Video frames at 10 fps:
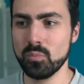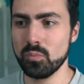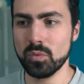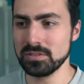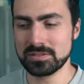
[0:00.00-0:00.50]

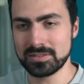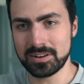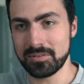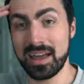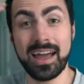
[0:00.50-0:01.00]
was,
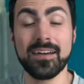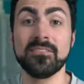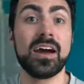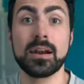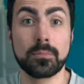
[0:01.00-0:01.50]
if
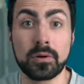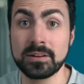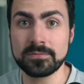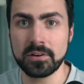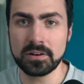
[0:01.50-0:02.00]
I had a
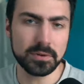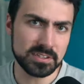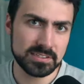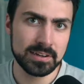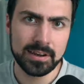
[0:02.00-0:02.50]
brain fart,
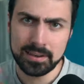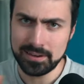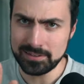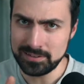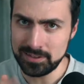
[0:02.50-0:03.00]
which
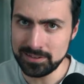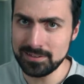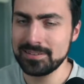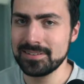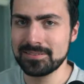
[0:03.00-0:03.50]
I did
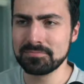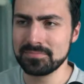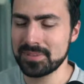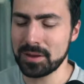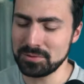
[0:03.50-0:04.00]

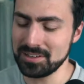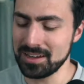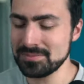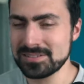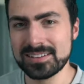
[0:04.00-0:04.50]
a couple
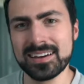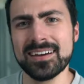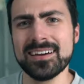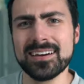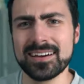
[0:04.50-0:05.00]
times,
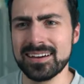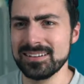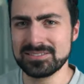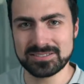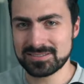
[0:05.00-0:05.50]

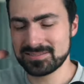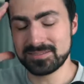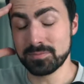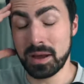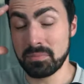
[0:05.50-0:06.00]
just
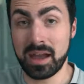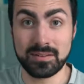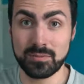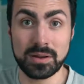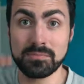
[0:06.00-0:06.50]
my
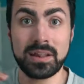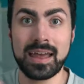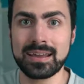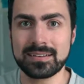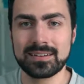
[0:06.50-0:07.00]
mind went
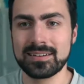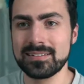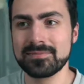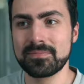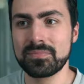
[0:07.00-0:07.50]
blank,
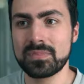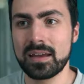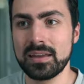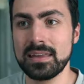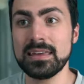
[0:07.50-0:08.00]

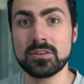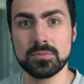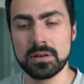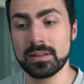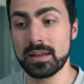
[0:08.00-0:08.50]
he could
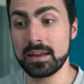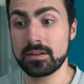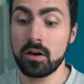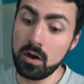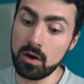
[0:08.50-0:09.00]
be like,
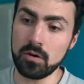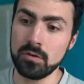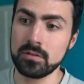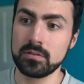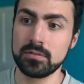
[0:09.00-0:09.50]
oh,
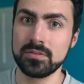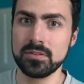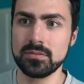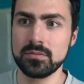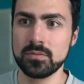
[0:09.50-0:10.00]

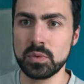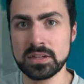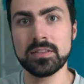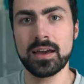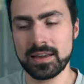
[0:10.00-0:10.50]
we
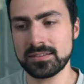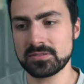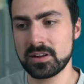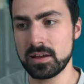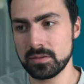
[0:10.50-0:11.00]
did that
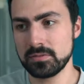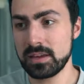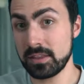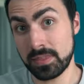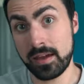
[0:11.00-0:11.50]
yesterday.
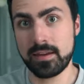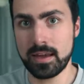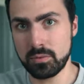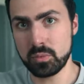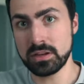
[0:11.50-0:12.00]
Get that
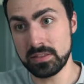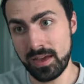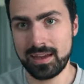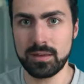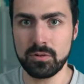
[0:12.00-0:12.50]
cable. We need
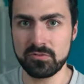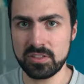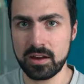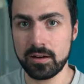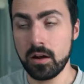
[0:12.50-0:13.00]
that cable over
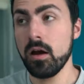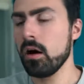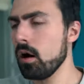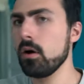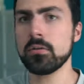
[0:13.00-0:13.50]
there.
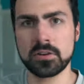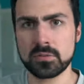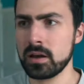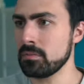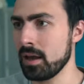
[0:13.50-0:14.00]
Oh, you're
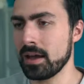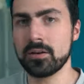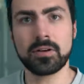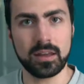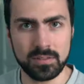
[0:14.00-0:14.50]
right, Matt.
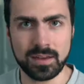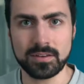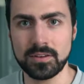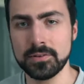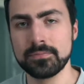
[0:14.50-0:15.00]
Okay, thank you.